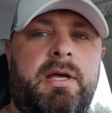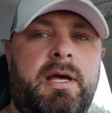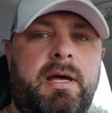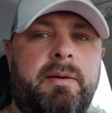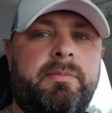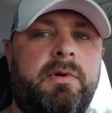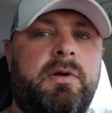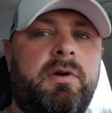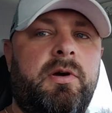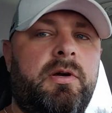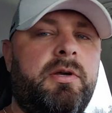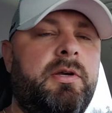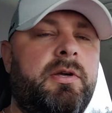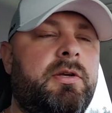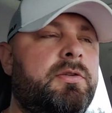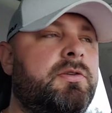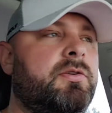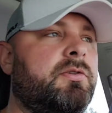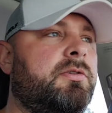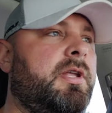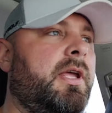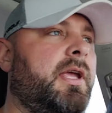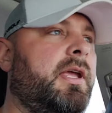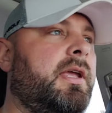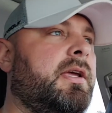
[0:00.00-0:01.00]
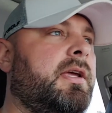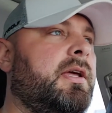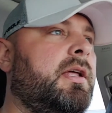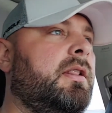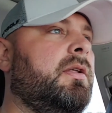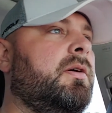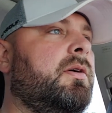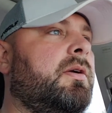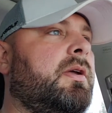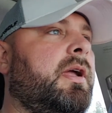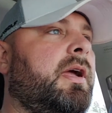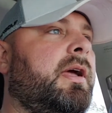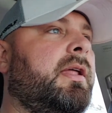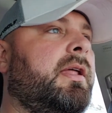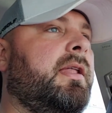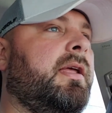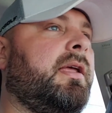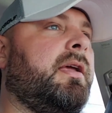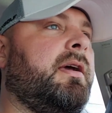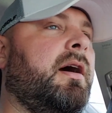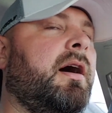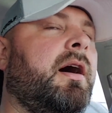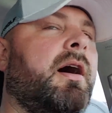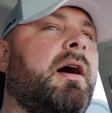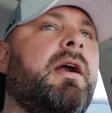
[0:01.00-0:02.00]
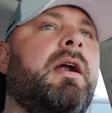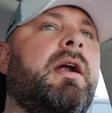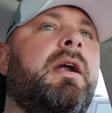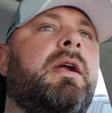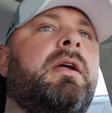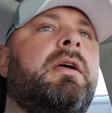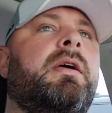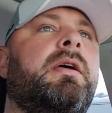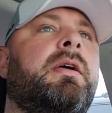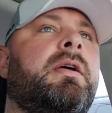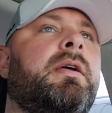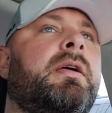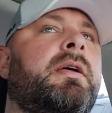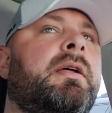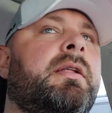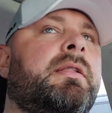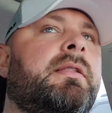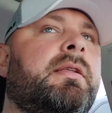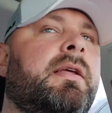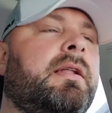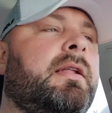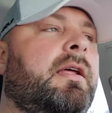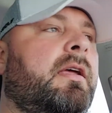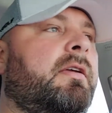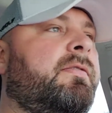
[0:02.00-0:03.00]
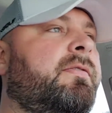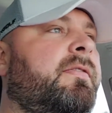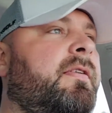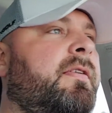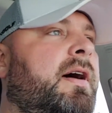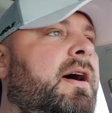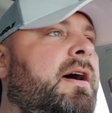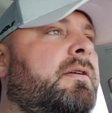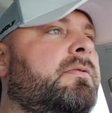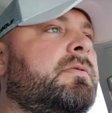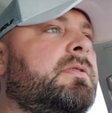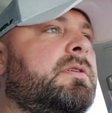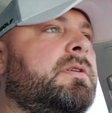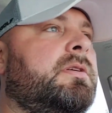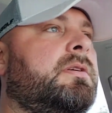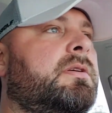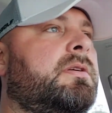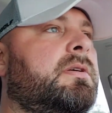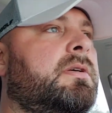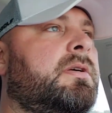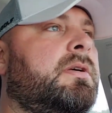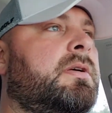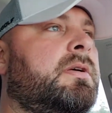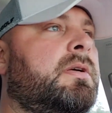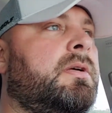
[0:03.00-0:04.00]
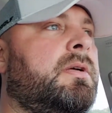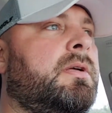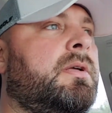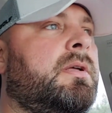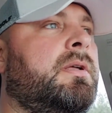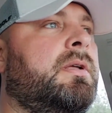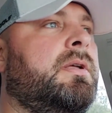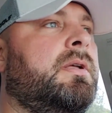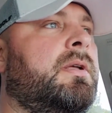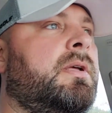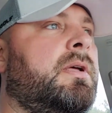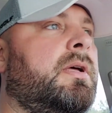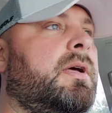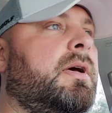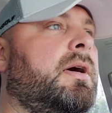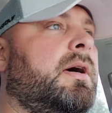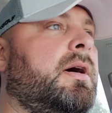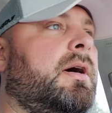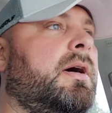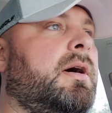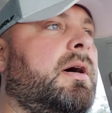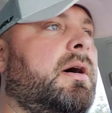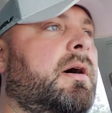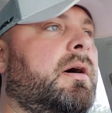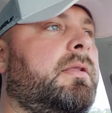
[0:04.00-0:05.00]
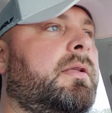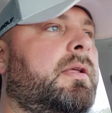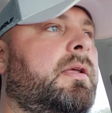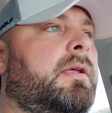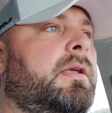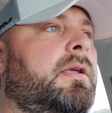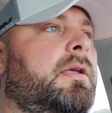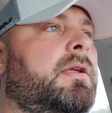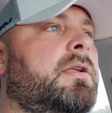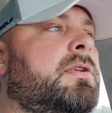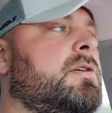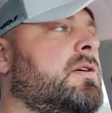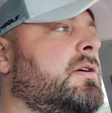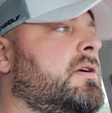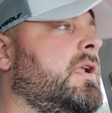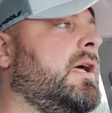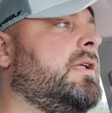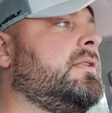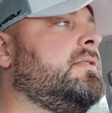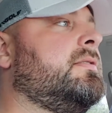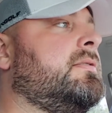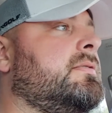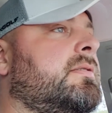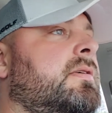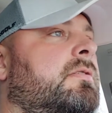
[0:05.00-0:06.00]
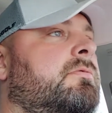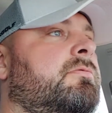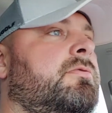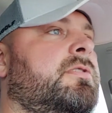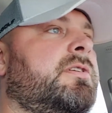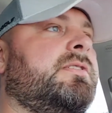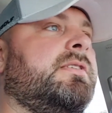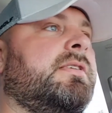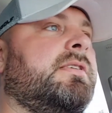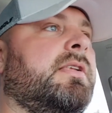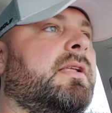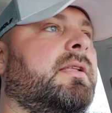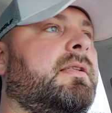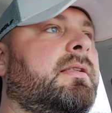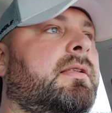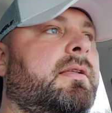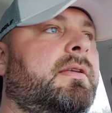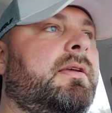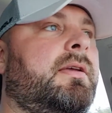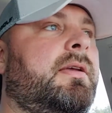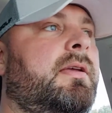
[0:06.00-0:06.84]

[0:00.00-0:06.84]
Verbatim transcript: I'm going to take a look at a car that I found uh, on the internet recently